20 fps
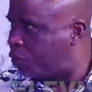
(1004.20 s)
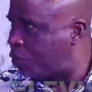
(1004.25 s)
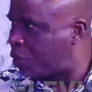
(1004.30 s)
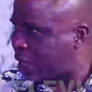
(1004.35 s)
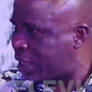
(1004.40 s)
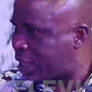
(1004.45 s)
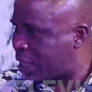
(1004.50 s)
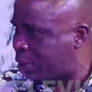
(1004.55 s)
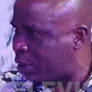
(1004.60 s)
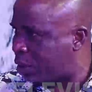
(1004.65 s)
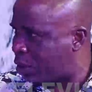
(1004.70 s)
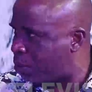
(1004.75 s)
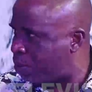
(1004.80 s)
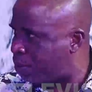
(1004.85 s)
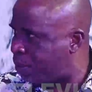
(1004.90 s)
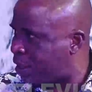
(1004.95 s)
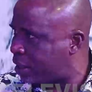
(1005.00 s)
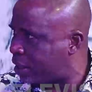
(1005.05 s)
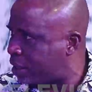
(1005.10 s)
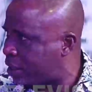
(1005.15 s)
to other political
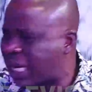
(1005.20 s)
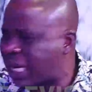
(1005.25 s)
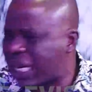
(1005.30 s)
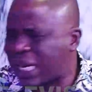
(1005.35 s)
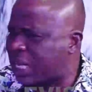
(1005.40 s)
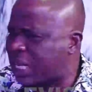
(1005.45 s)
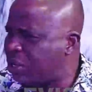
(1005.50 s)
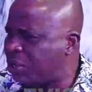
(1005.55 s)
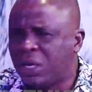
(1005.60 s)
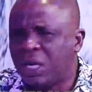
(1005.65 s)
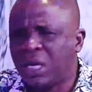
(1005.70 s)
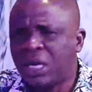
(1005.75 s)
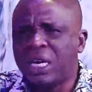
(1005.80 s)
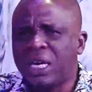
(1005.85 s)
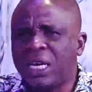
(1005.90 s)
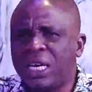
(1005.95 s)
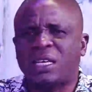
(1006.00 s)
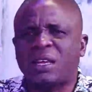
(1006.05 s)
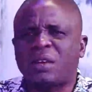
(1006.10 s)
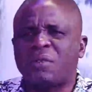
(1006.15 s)
parties. And I tell you,
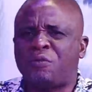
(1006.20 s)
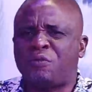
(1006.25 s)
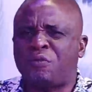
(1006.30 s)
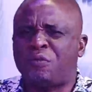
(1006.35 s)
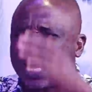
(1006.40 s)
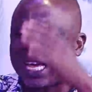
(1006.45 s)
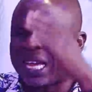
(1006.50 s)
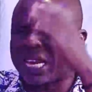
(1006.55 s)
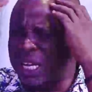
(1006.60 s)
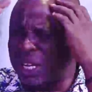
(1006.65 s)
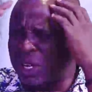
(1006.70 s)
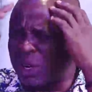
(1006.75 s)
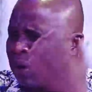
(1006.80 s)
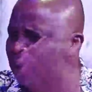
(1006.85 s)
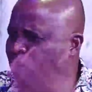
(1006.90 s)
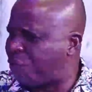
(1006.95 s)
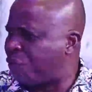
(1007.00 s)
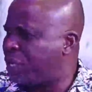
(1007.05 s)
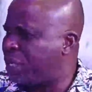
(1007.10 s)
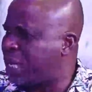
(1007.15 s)
it's a very wrong
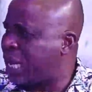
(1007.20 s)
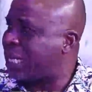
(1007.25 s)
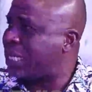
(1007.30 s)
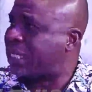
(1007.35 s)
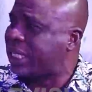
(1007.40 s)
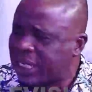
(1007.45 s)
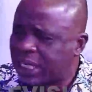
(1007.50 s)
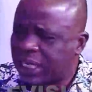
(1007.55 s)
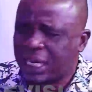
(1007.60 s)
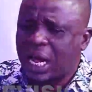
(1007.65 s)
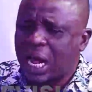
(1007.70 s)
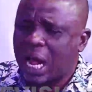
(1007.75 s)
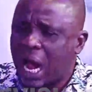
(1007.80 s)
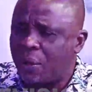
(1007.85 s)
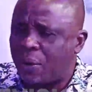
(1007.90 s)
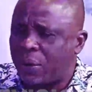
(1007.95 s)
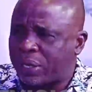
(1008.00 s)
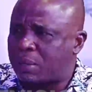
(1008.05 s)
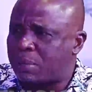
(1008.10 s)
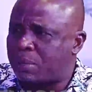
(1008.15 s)
thing. And I think
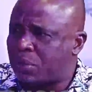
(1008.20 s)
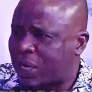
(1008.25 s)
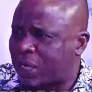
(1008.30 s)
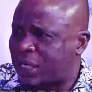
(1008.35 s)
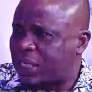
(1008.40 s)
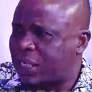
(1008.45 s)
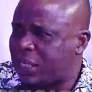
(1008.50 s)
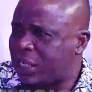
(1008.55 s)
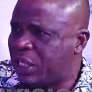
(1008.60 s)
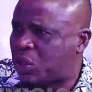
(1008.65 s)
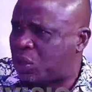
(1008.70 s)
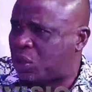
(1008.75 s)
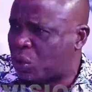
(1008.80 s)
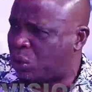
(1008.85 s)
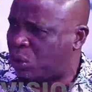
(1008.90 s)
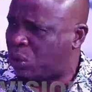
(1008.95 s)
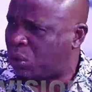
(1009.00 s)
our democracy needs to